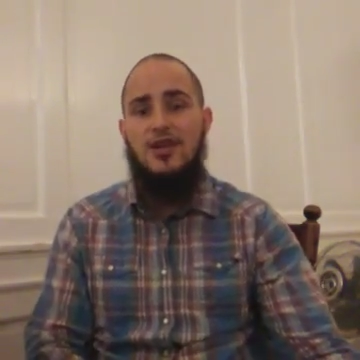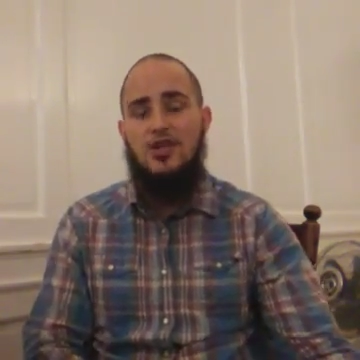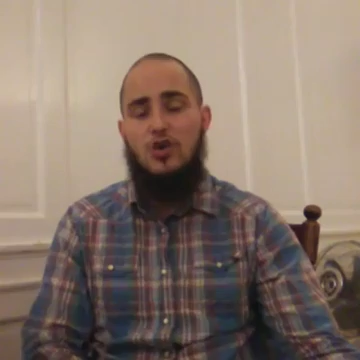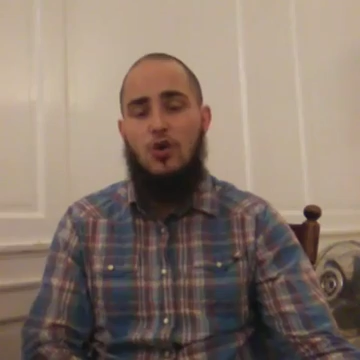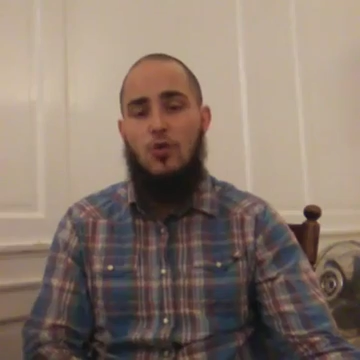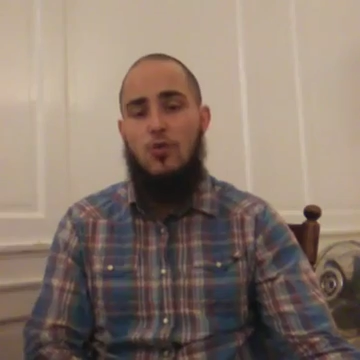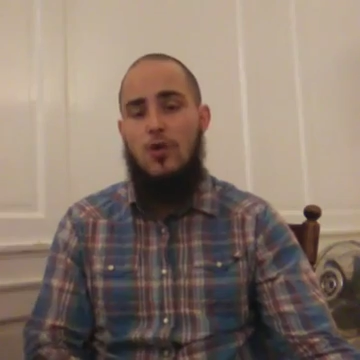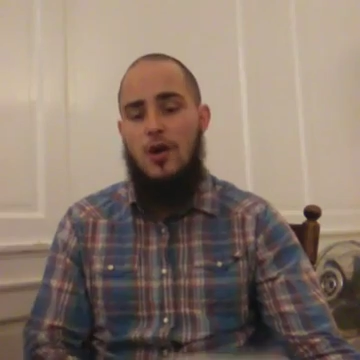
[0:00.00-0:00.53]

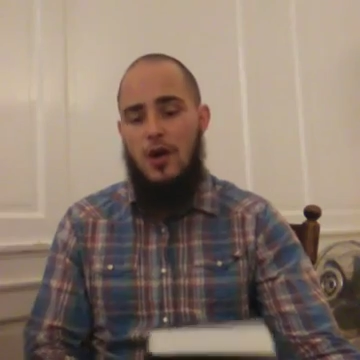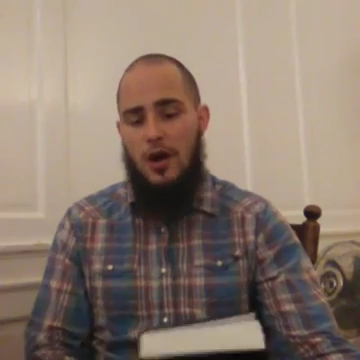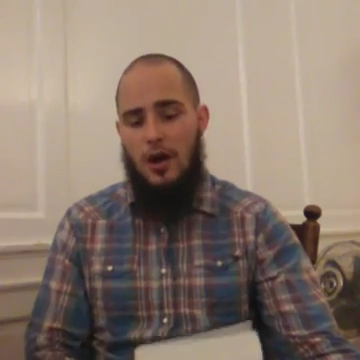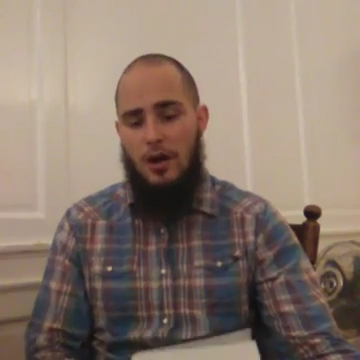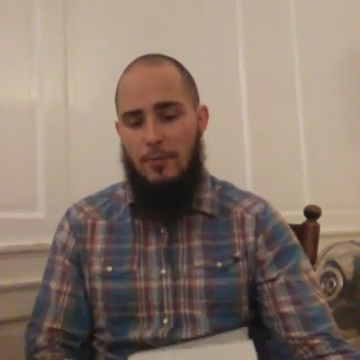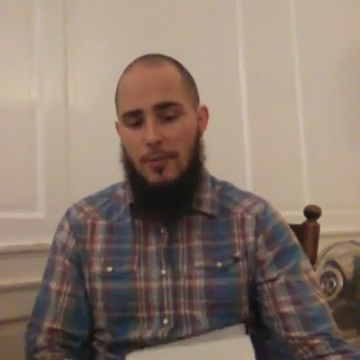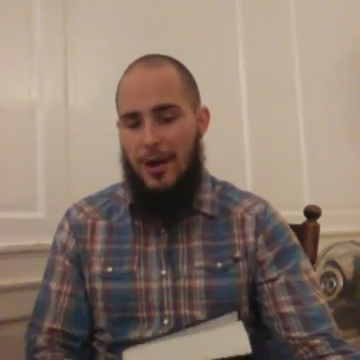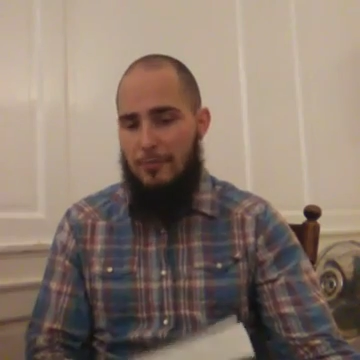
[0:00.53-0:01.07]
So
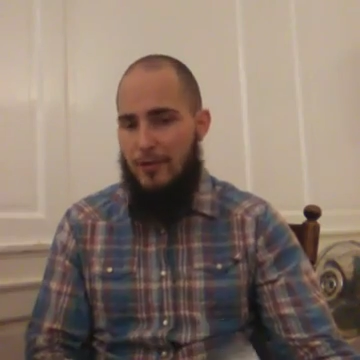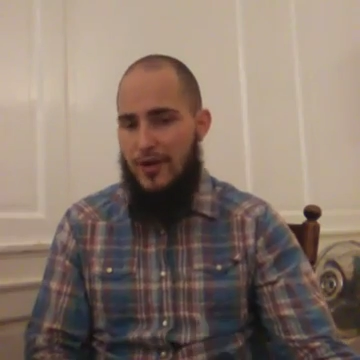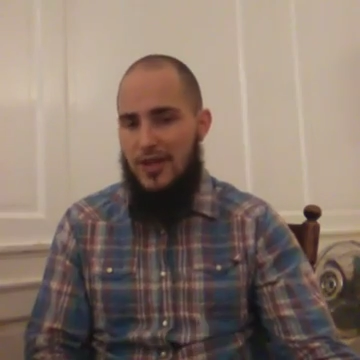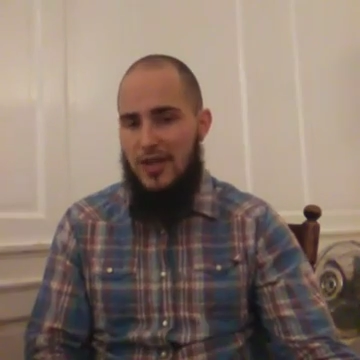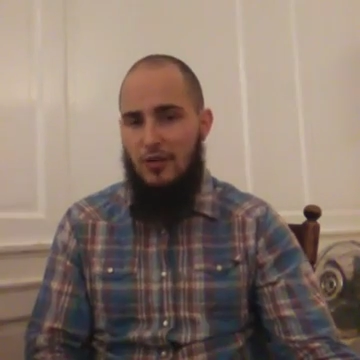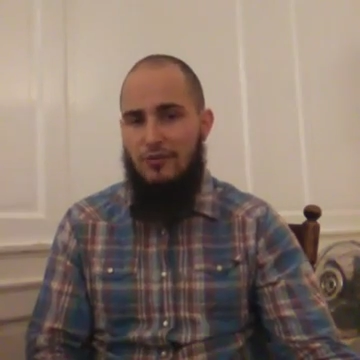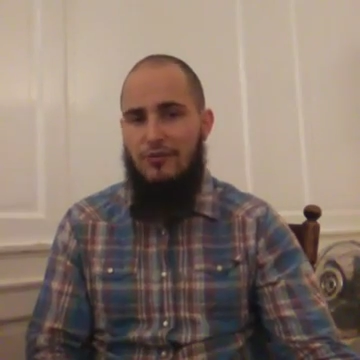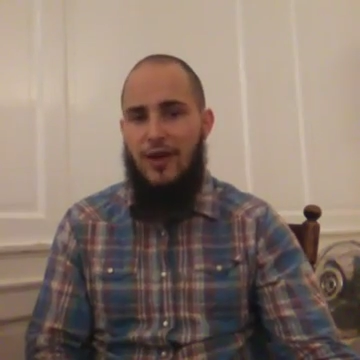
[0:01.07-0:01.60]
I pray
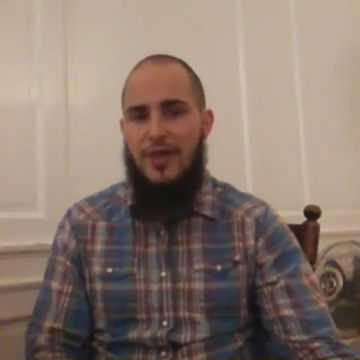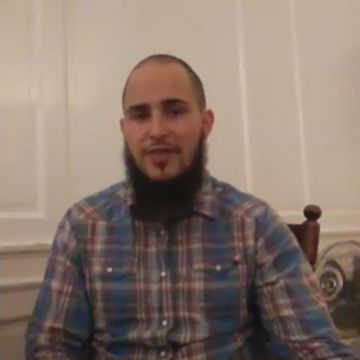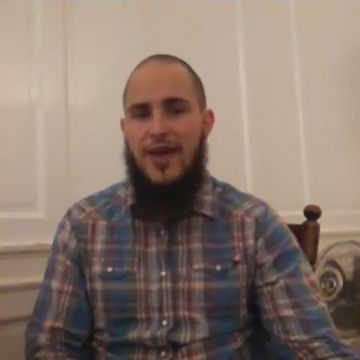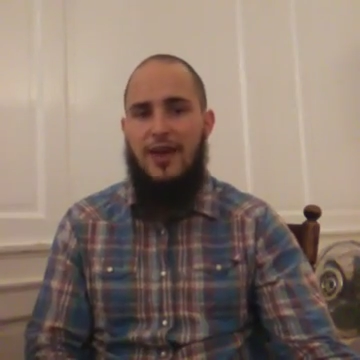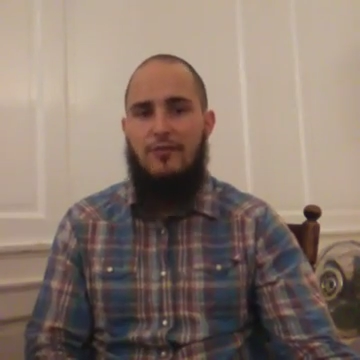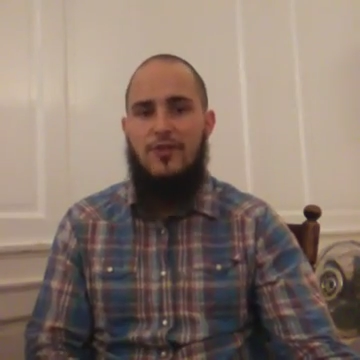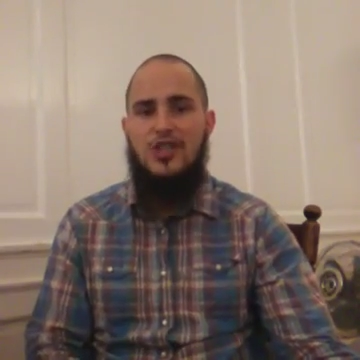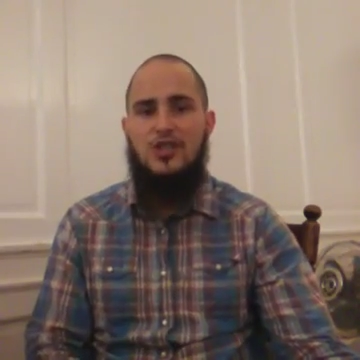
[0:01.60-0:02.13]
that you'll find
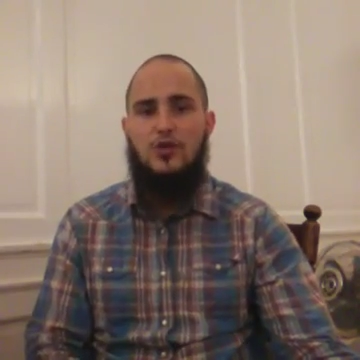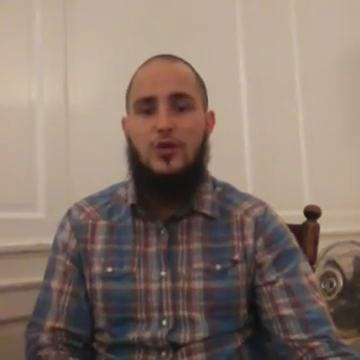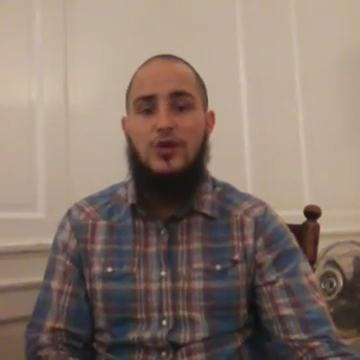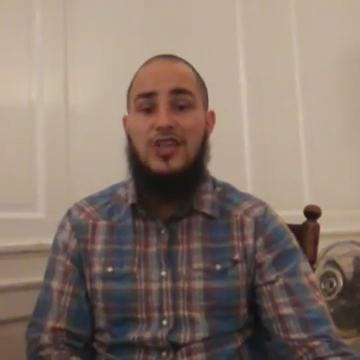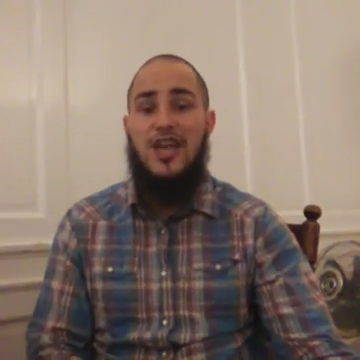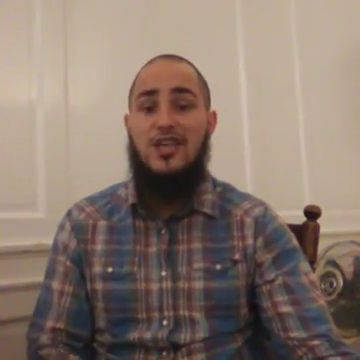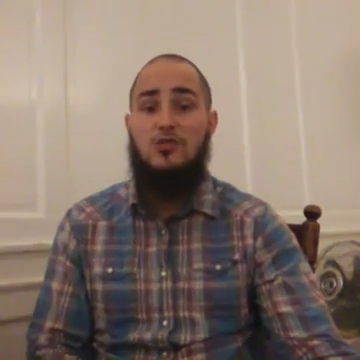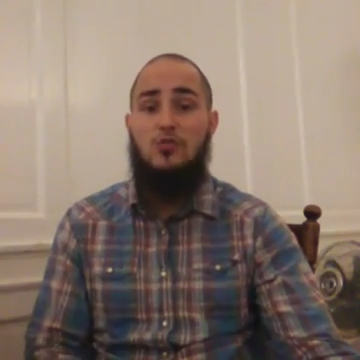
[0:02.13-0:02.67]
that
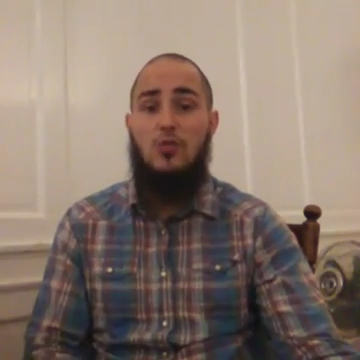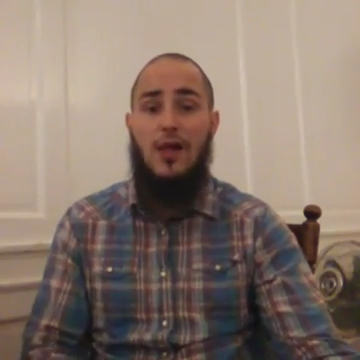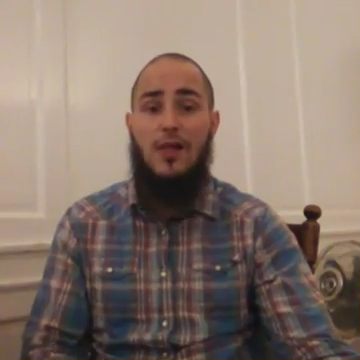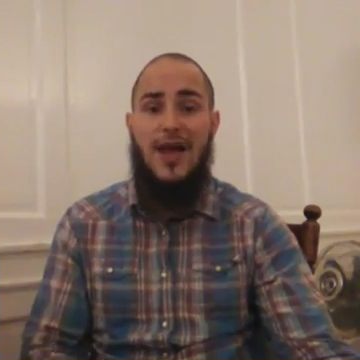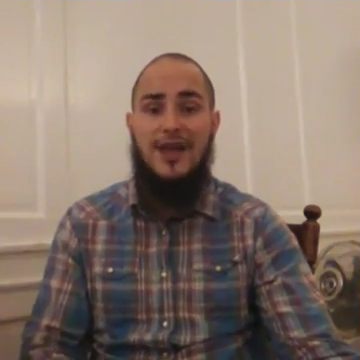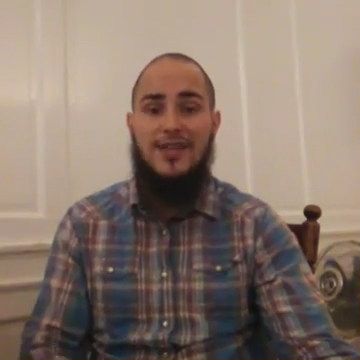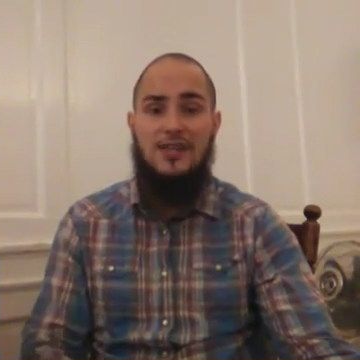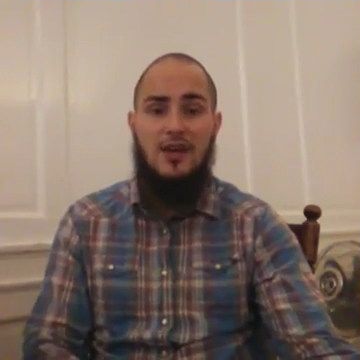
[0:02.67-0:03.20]
resource, as
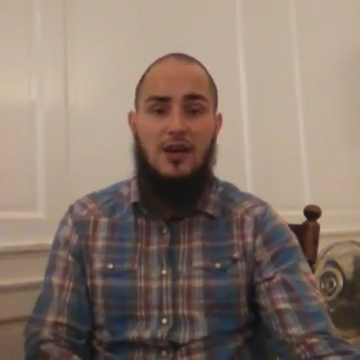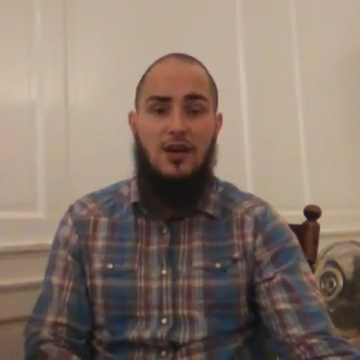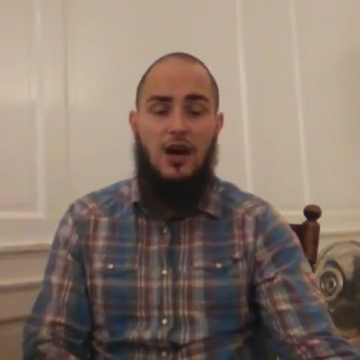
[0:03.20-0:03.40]
well as